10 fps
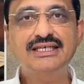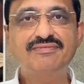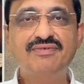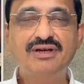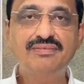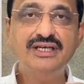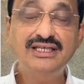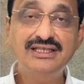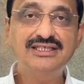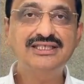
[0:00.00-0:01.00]
from
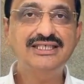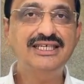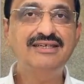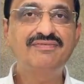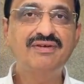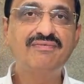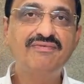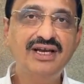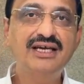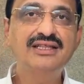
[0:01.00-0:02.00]
in the state from
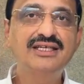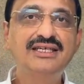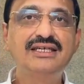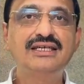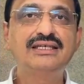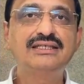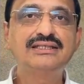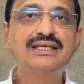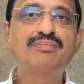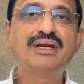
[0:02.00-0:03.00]
where the
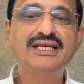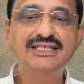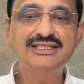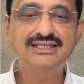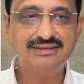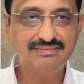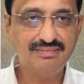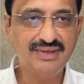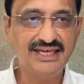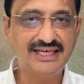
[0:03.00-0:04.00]
supply is
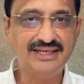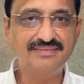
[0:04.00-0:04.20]
made.